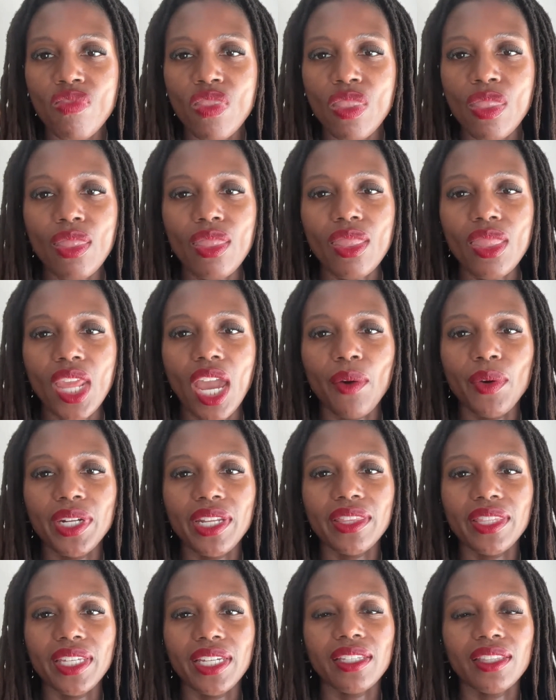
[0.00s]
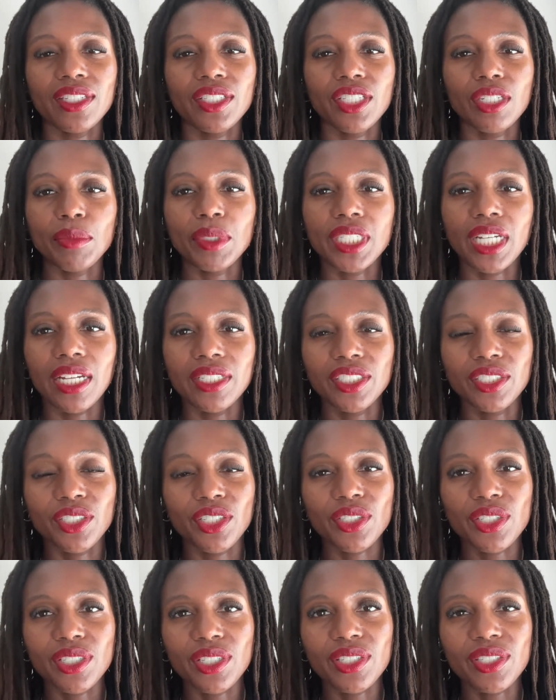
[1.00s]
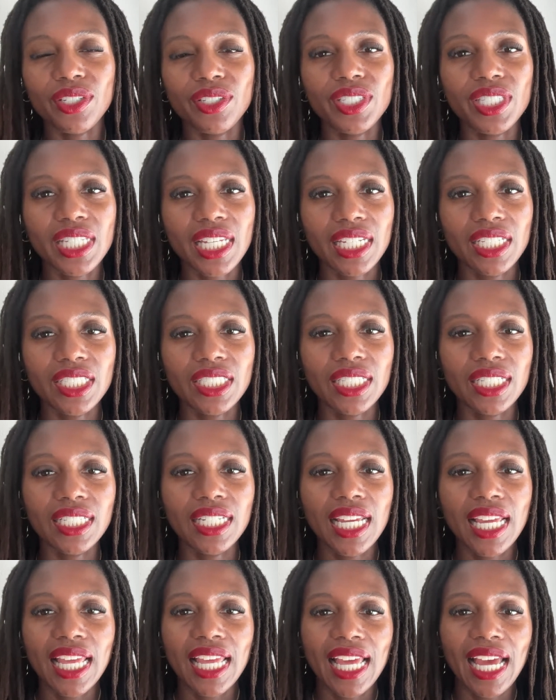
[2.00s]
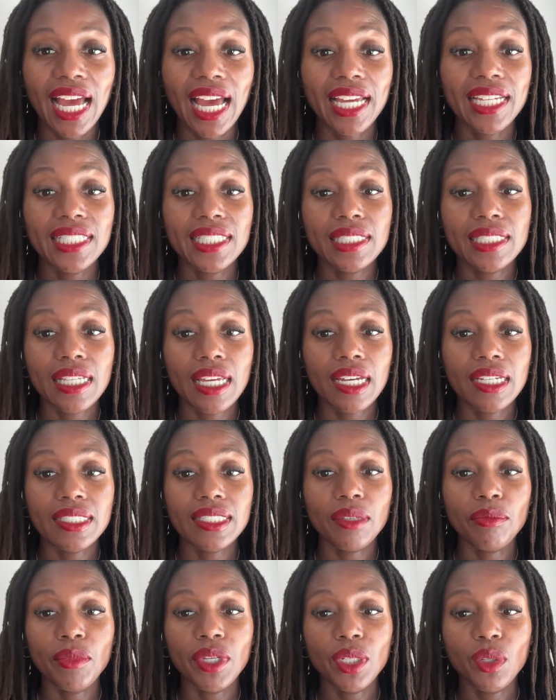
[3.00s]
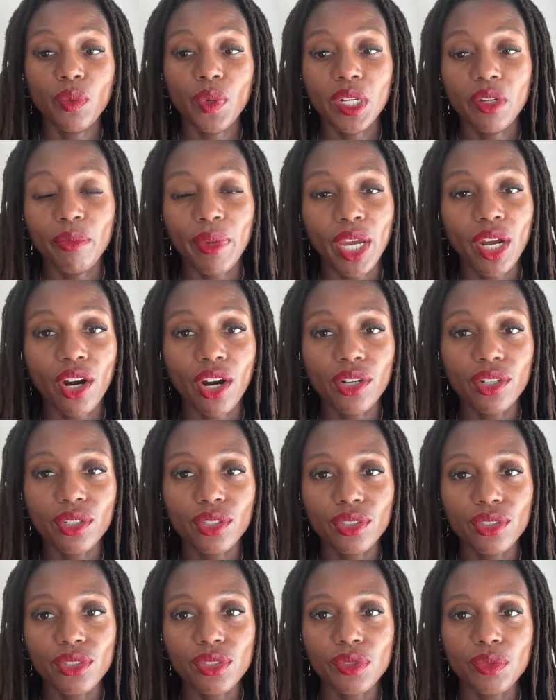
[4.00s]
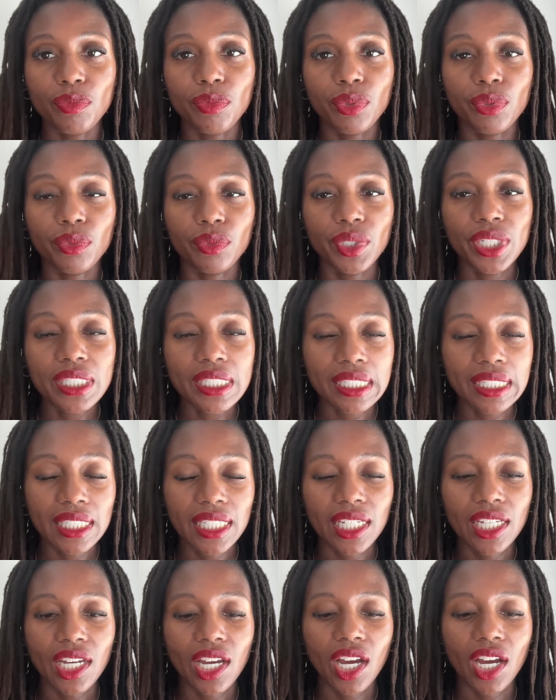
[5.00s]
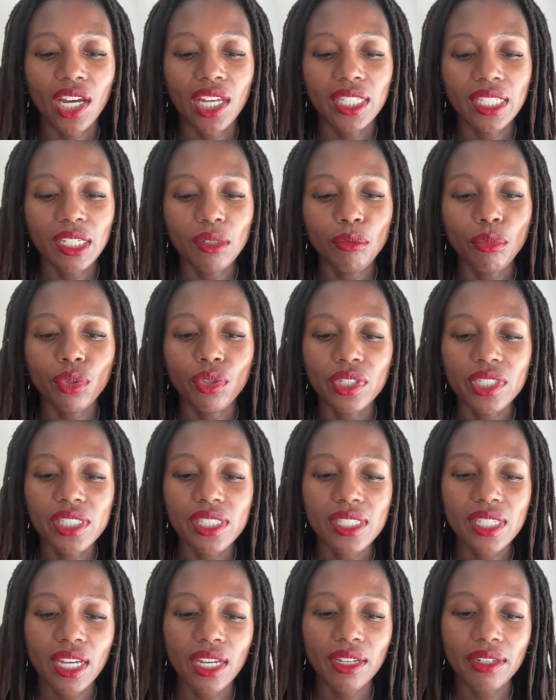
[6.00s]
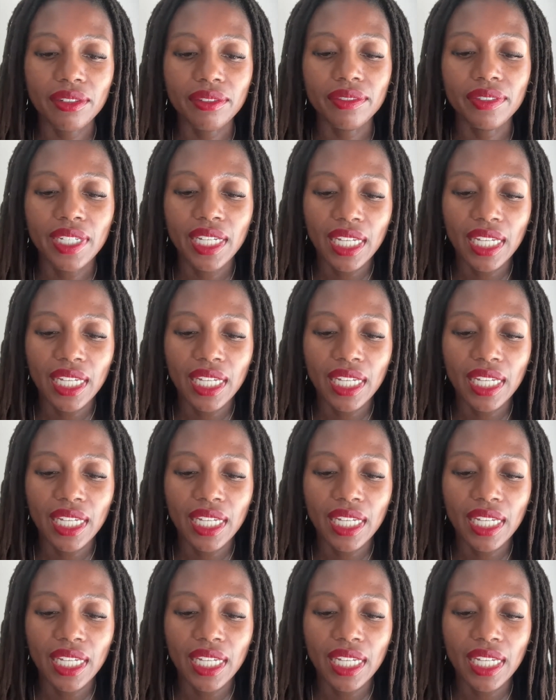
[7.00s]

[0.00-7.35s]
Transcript: I want to thank the Dermatology Nurses Association. I submitted one of my articles recently on the importance of